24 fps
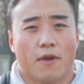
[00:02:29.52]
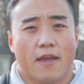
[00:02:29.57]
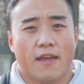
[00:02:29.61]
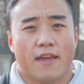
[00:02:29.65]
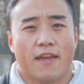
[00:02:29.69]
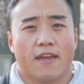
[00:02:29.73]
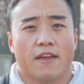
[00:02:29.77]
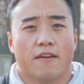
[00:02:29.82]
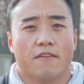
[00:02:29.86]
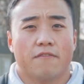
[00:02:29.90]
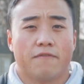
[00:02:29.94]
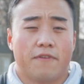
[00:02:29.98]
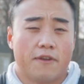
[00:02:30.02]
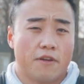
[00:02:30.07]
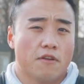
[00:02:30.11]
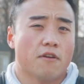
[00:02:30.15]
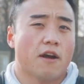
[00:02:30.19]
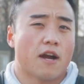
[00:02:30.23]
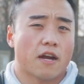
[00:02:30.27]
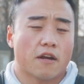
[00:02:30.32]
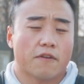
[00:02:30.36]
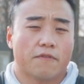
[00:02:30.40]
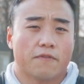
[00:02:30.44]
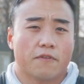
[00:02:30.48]
a
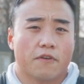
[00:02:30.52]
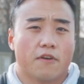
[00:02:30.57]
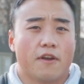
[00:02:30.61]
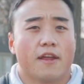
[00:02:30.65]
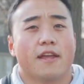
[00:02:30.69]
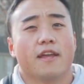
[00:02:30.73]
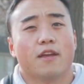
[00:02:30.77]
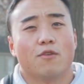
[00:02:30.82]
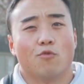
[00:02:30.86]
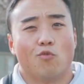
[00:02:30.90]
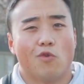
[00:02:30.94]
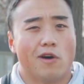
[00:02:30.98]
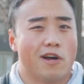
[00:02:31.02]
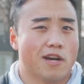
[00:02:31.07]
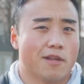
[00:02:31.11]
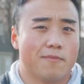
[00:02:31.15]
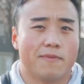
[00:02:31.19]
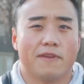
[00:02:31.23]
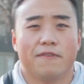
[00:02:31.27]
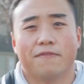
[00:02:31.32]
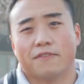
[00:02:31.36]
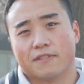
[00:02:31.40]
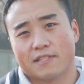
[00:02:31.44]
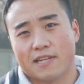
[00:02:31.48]
videographer and
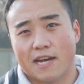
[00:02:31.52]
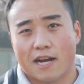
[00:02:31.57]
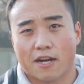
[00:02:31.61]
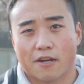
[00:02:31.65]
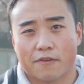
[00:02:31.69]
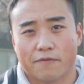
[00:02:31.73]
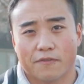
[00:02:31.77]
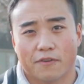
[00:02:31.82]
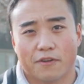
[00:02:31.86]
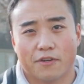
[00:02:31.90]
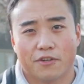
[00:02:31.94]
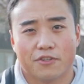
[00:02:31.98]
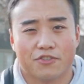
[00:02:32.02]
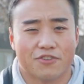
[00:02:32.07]
wannabe photographer,